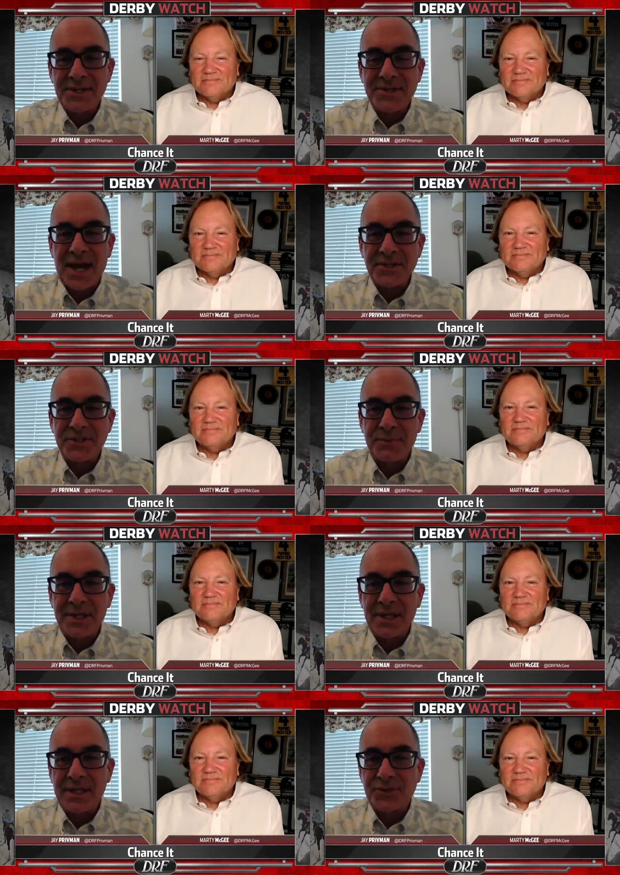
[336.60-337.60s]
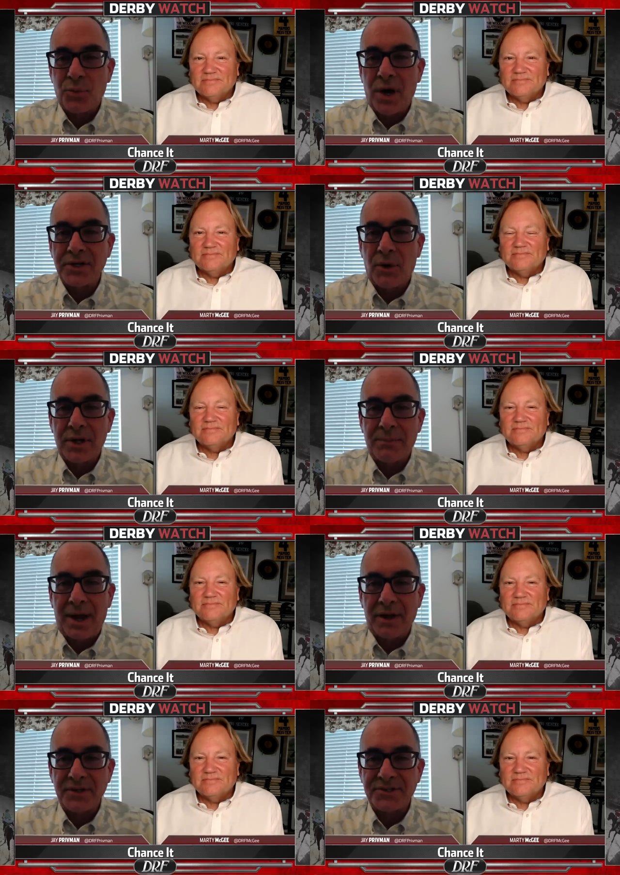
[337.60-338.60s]
Speaker 1: and he's got speed. He's won going
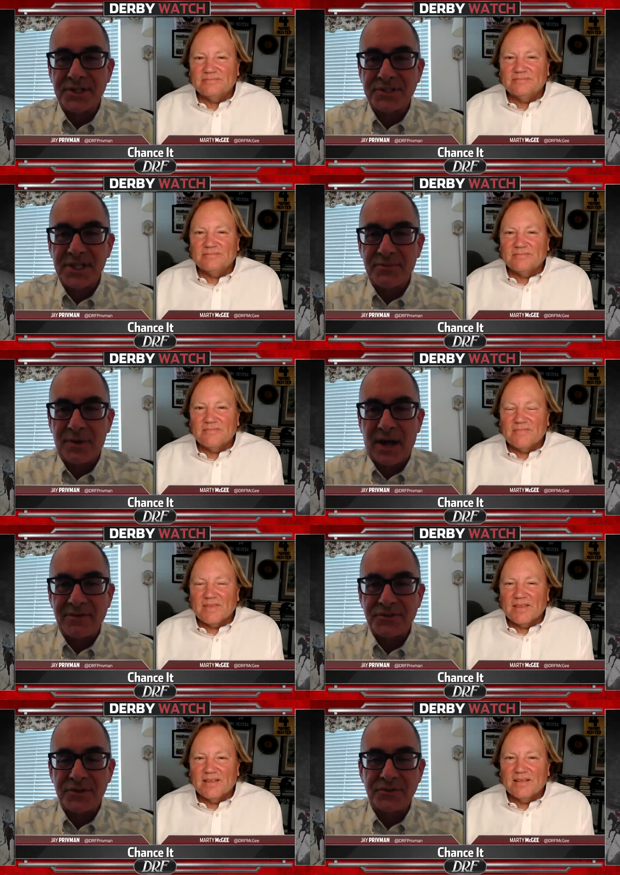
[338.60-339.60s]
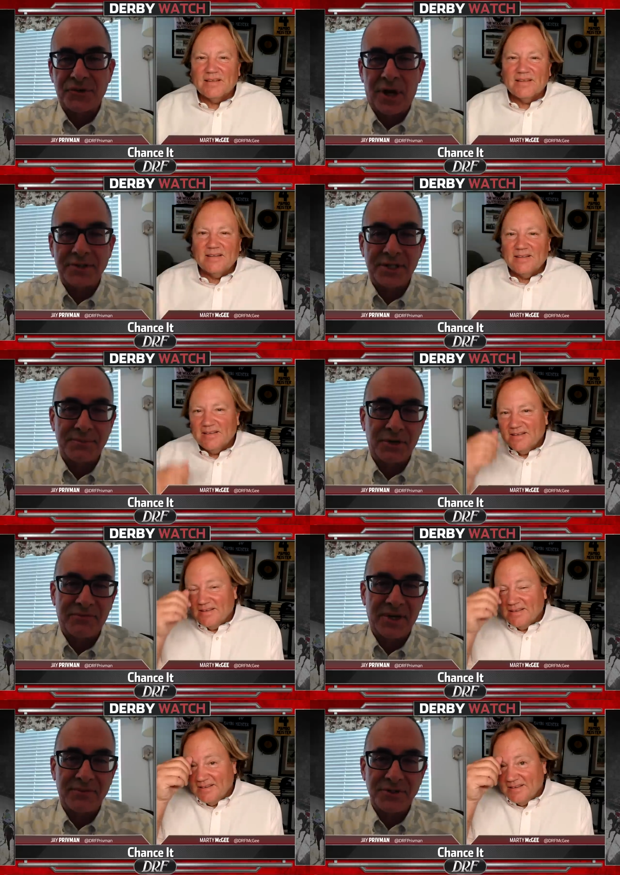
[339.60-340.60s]
a mile and a 16th, but obviously the draw did him
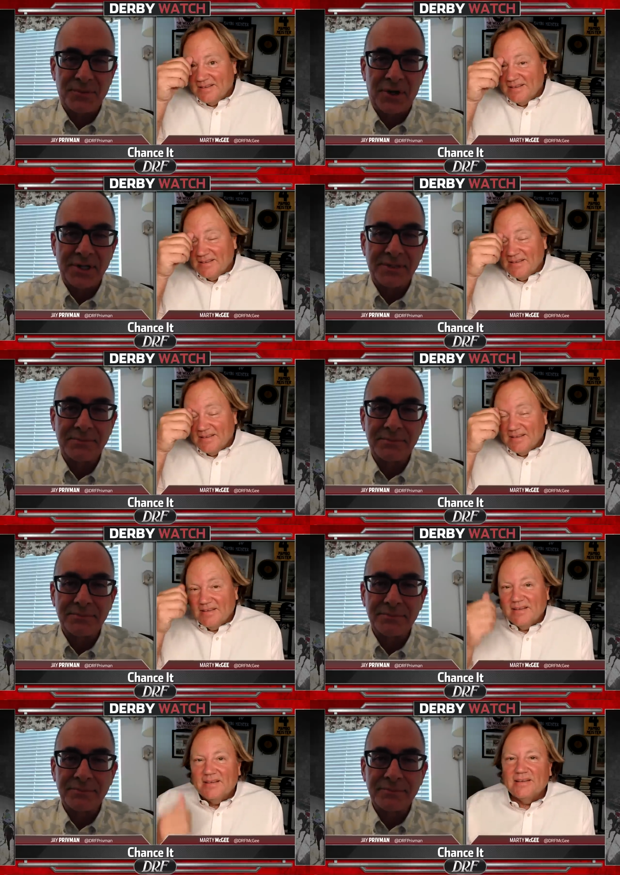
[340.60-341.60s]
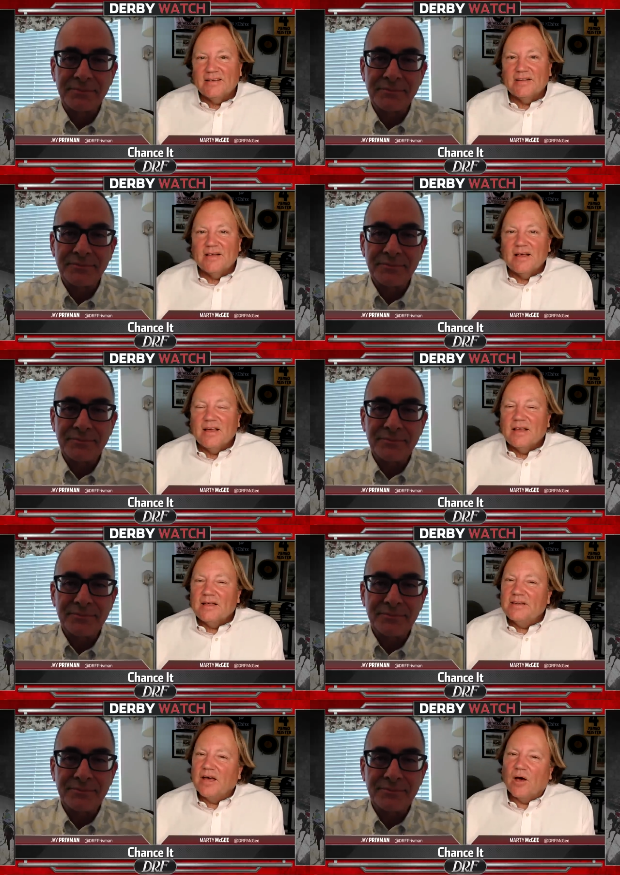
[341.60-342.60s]
no favors, Marty.
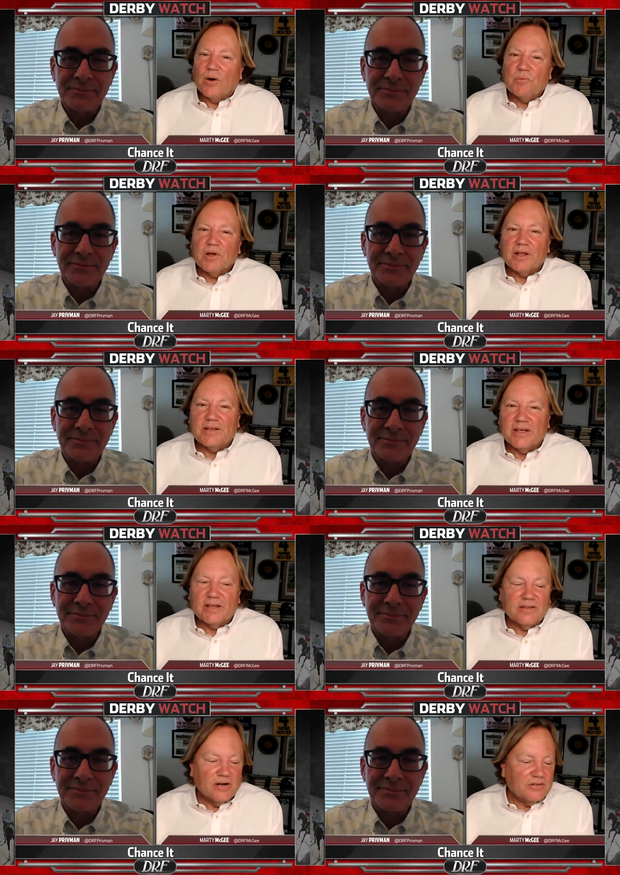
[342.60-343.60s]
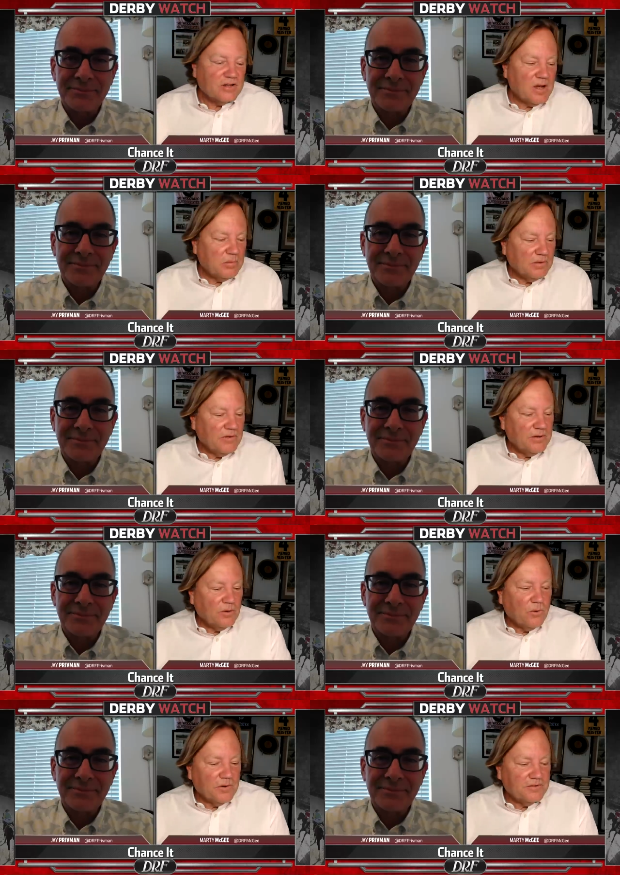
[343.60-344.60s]
Speaker 2: No, it really didn't. There was a couple of
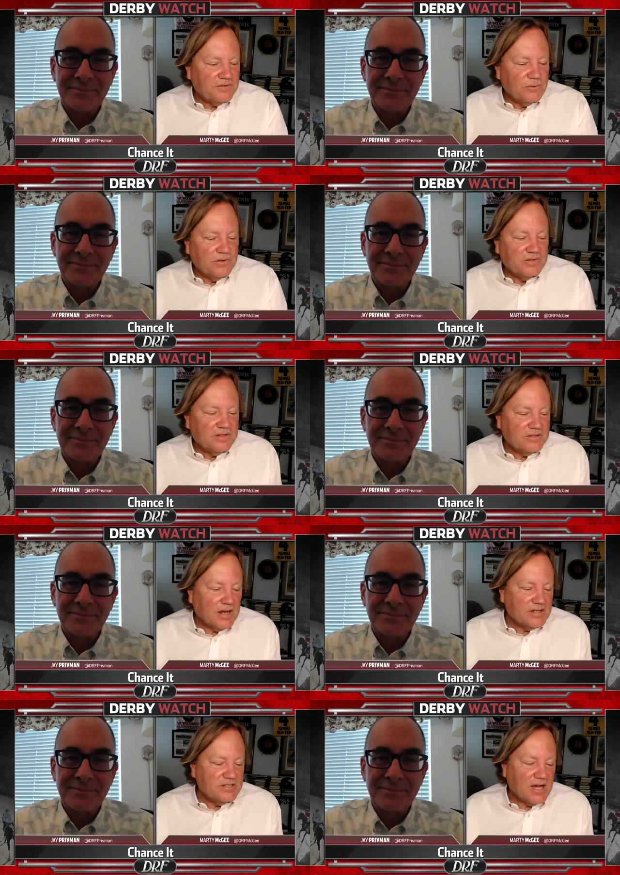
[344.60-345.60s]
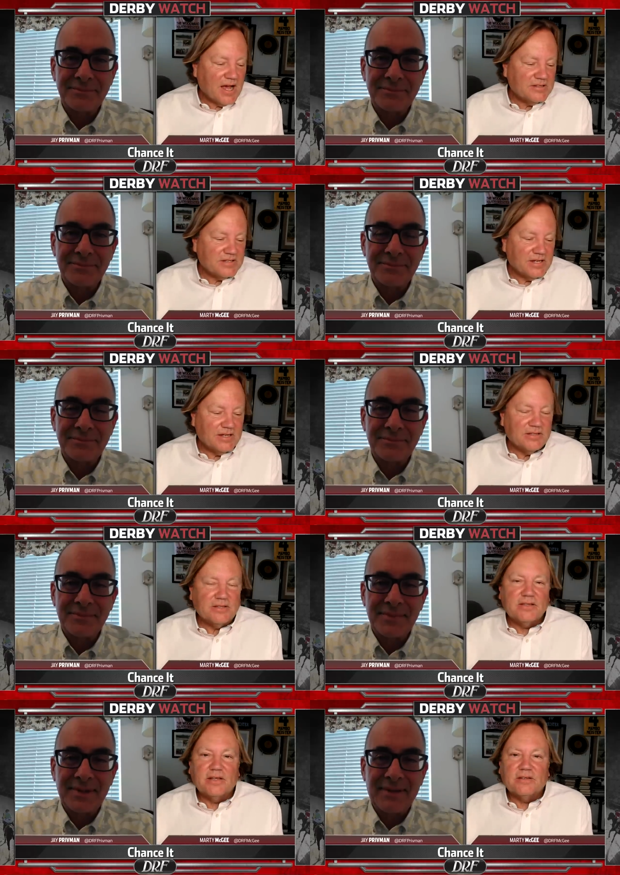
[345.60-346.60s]
other horses to his inside Shotski
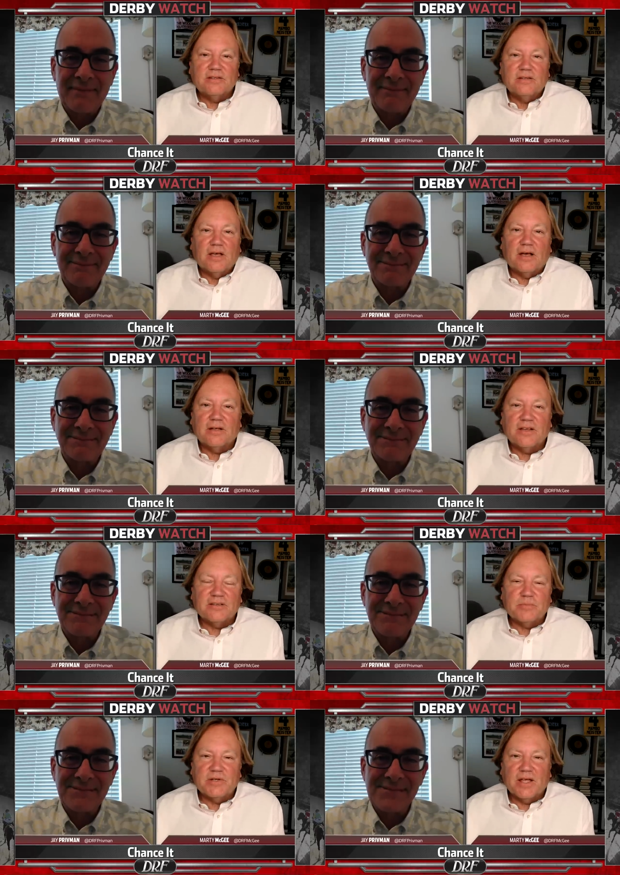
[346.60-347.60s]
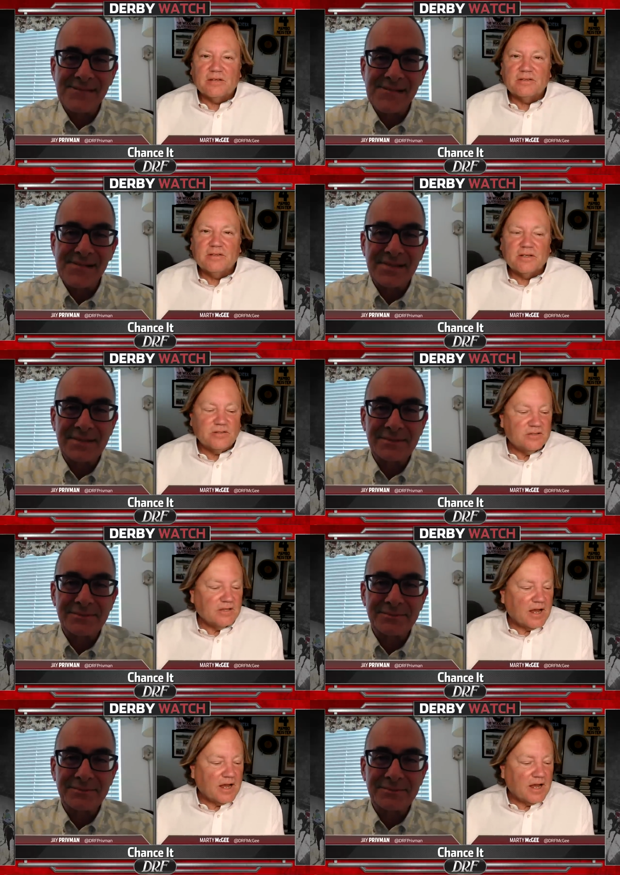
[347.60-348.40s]
that that uh, has been had, he's